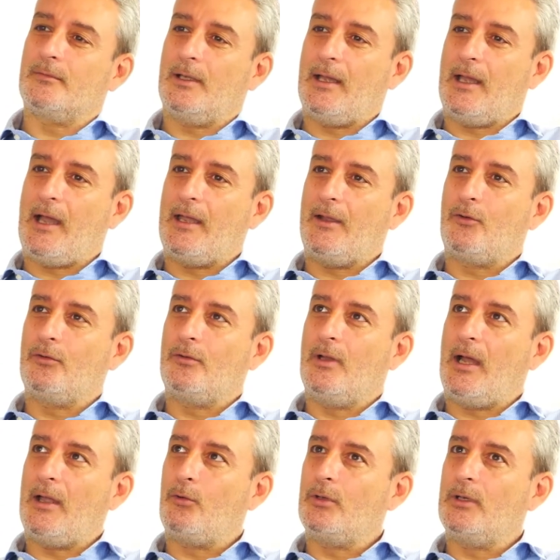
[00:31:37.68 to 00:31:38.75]
I, I could,
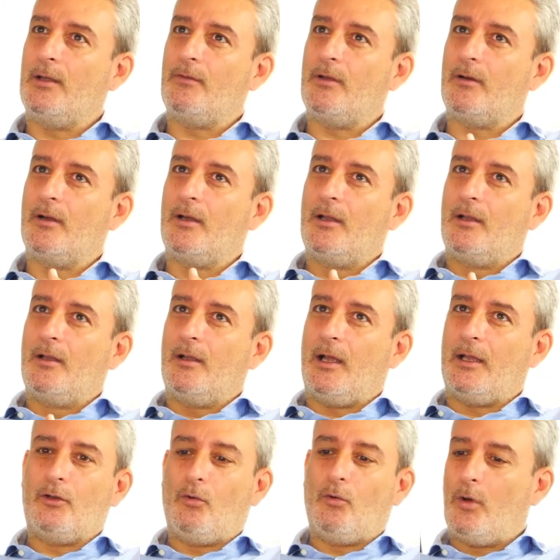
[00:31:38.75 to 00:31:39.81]
I would never,
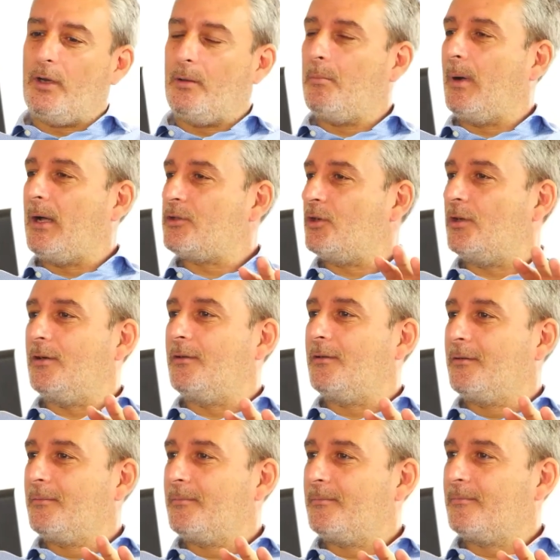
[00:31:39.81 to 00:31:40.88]
I don't want to imagine
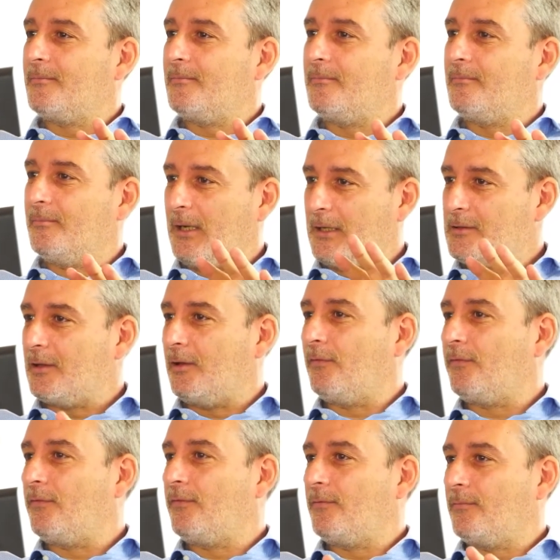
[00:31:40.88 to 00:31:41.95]
myself
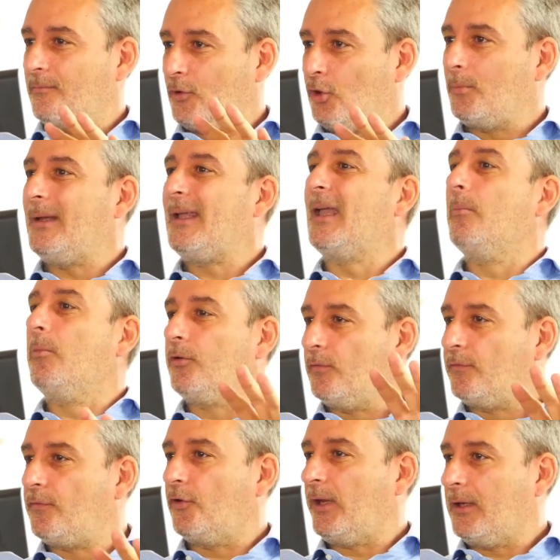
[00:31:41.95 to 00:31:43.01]
not being able to
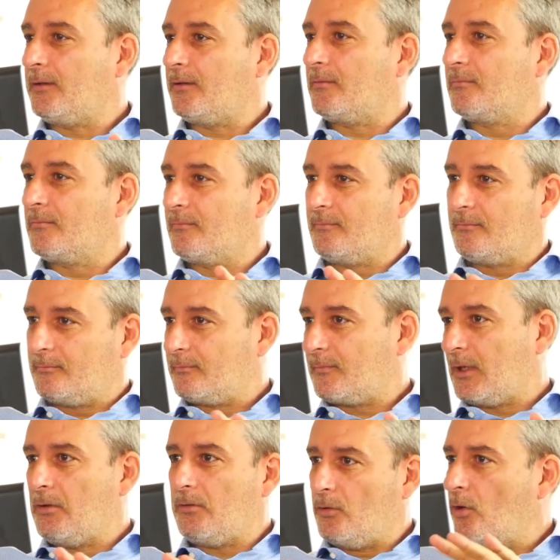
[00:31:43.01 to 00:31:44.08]
forget. Mm.
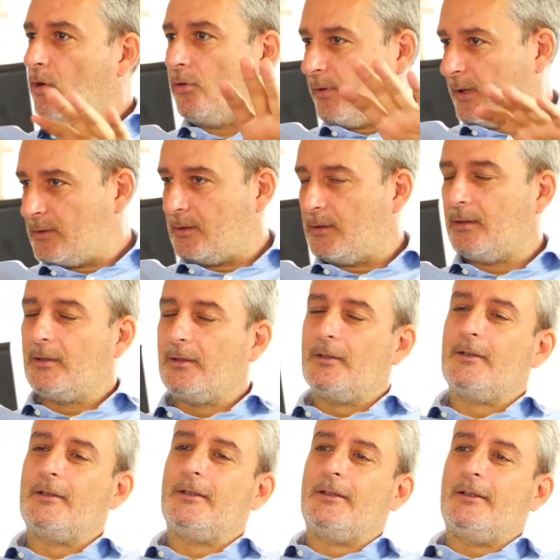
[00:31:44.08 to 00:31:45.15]
You, know, you go crazy.
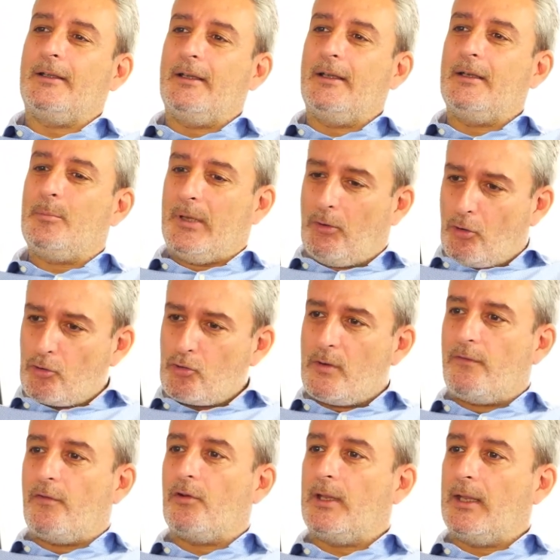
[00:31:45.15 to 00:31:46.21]
And because we
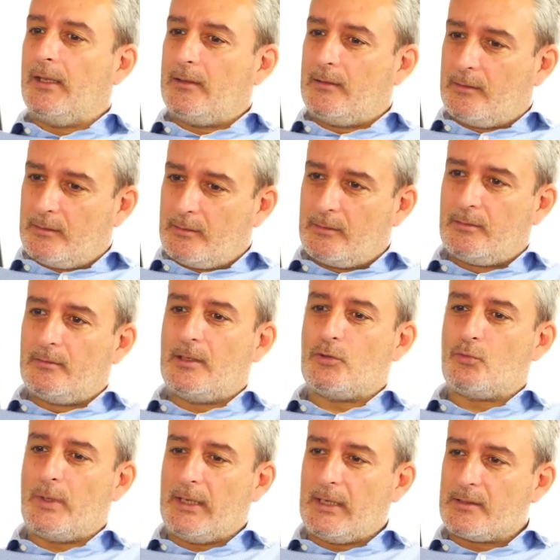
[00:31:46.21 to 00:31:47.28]
forget, as
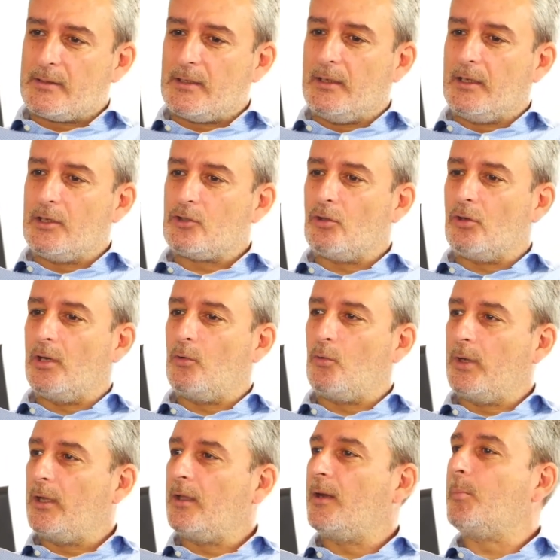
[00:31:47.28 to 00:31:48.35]
we can see in history,
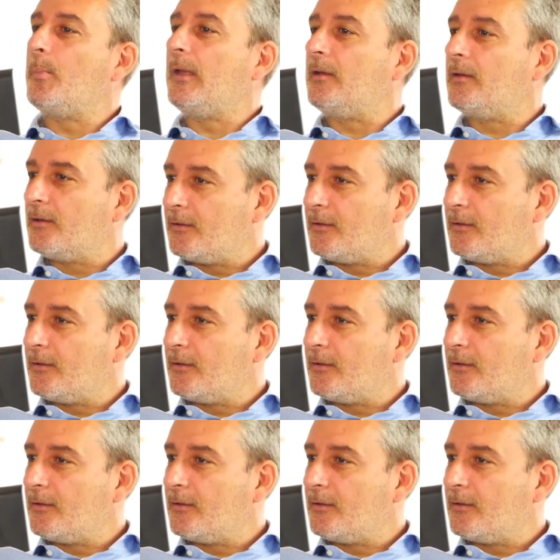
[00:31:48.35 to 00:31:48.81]
we repeat